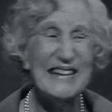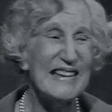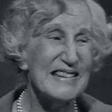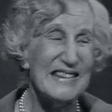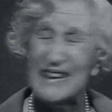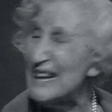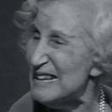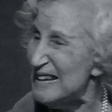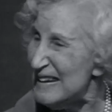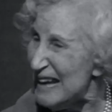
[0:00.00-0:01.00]
I think
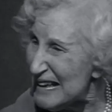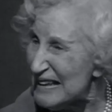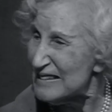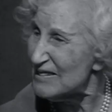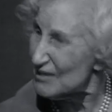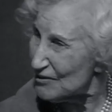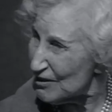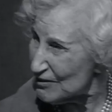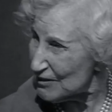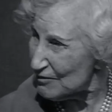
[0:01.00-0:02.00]
they delayed the
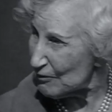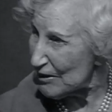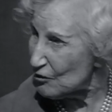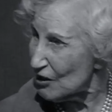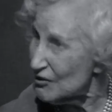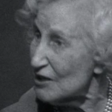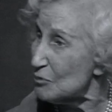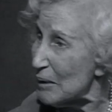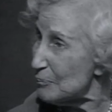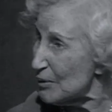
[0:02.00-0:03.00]
granting of the franchise.
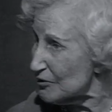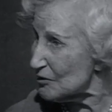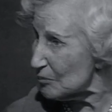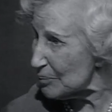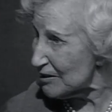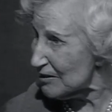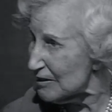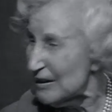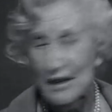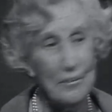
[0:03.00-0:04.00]
That's my personal
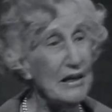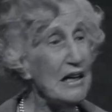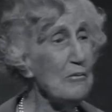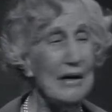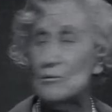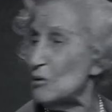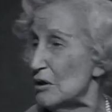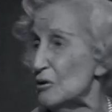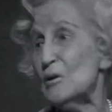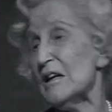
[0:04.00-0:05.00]
opinion. But anyone
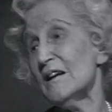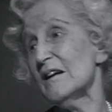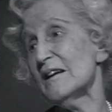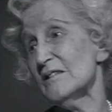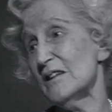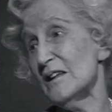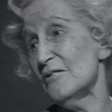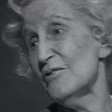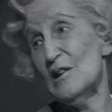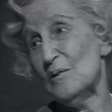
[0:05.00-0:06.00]
looking at
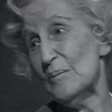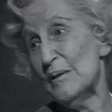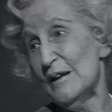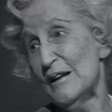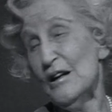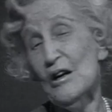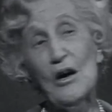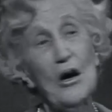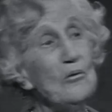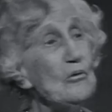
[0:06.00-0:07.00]
the film
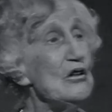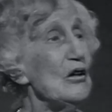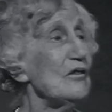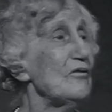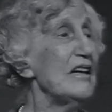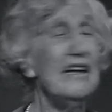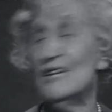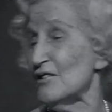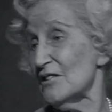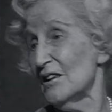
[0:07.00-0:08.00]
uh, would not have
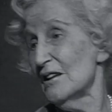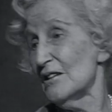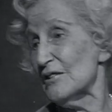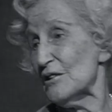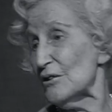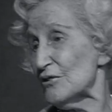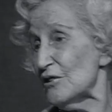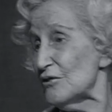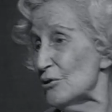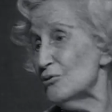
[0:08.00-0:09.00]
guessed that the
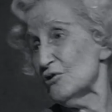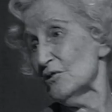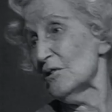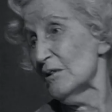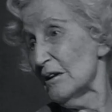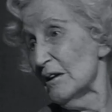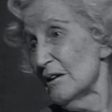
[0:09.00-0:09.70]
constitutional,